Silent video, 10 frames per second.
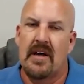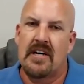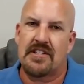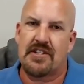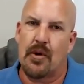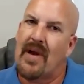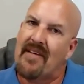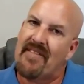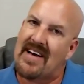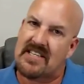So we
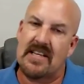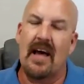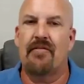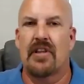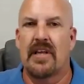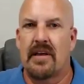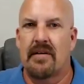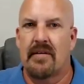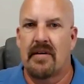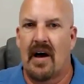invested heavily
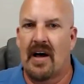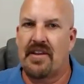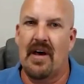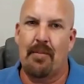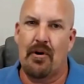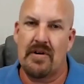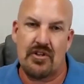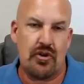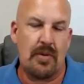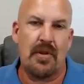on double and
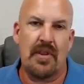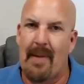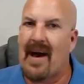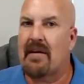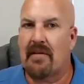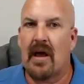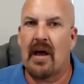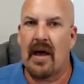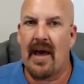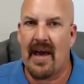triple the amount
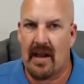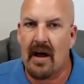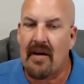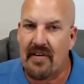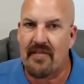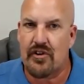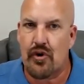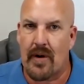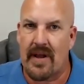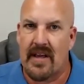of
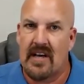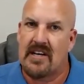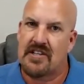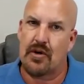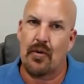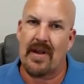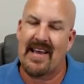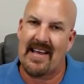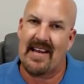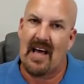inventory. So we're
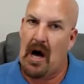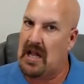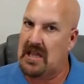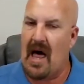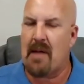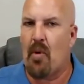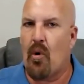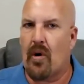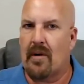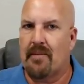getting a lot
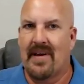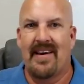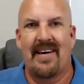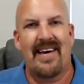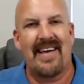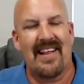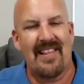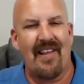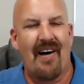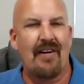more in a
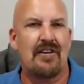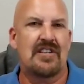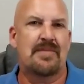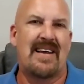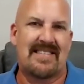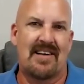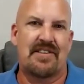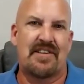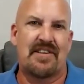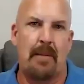longer spaced out
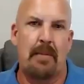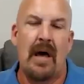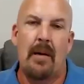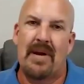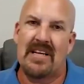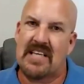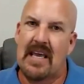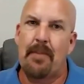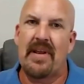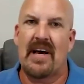time, but it's
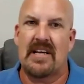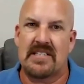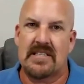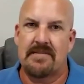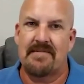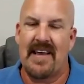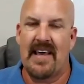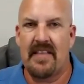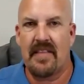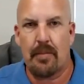keeping us
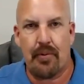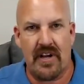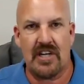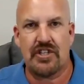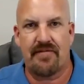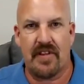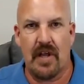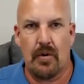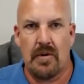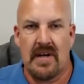in the production
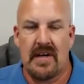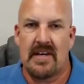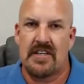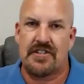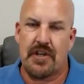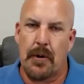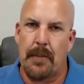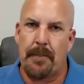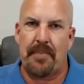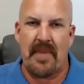flow.
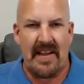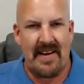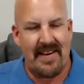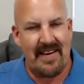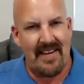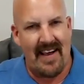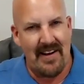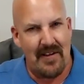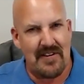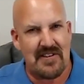So, and I
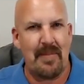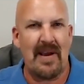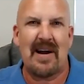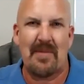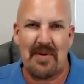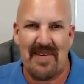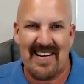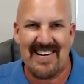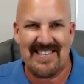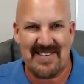know there's going to be a couple of my
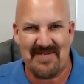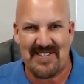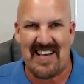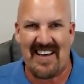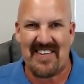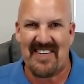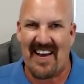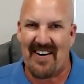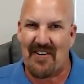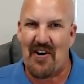customers out there
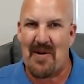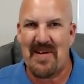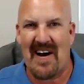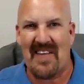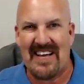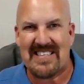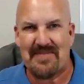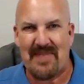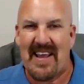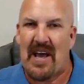that will call me on this,
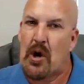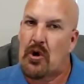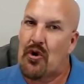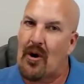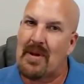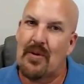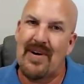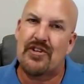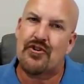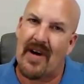but
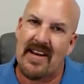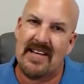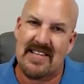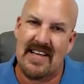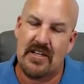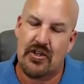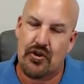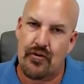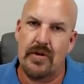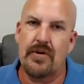normally we try to stay
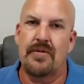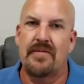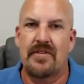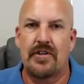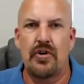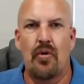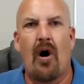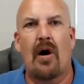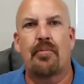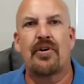true to
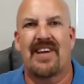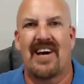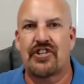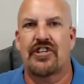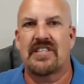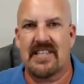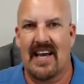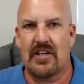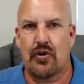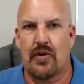our production
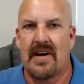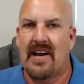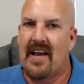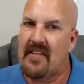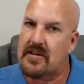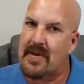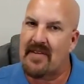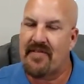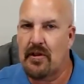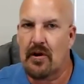schedule. And there's been
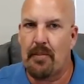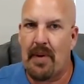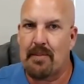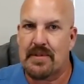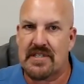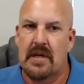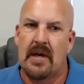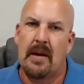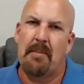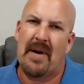a few little bumps,
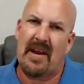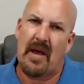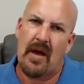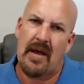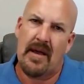but